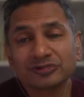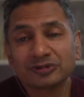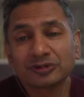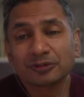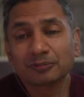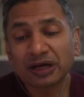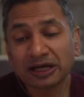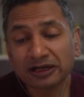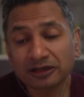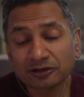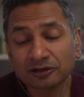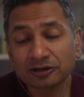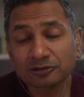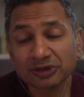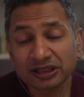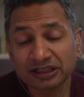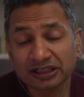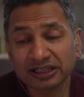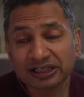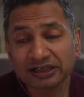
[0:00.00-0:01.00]
My home,
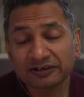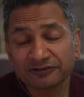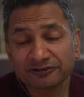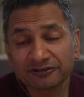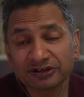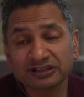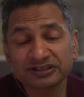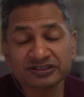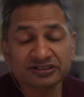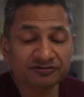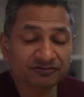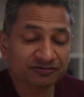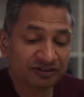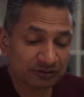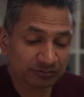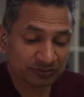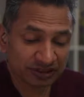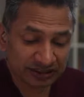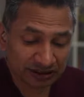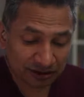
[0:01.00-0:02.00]
and I have friends and
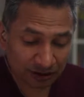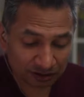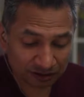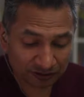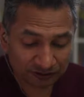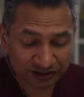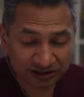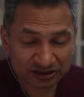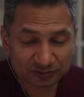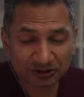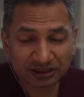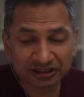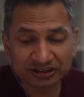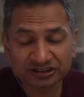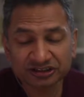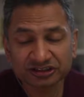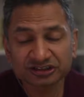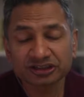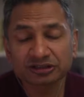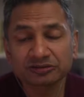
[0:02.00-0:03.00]
family in all of these
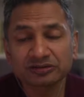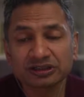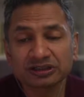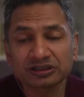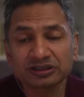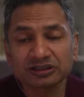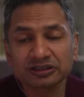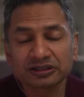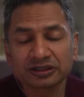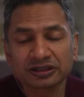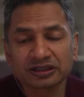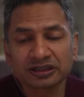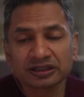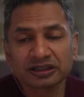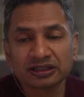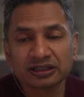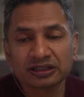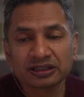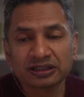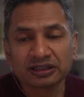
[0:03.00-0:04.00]
places. So
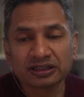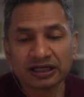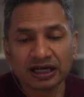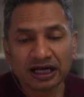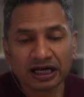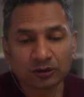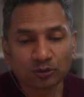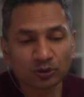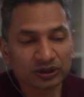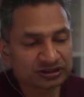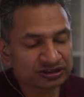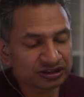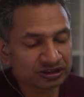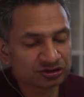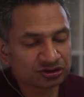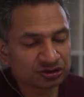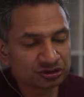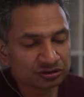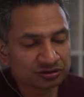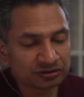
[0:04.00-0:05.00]
I went
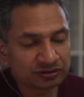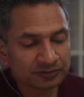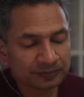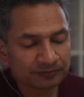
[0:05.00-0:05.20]
to...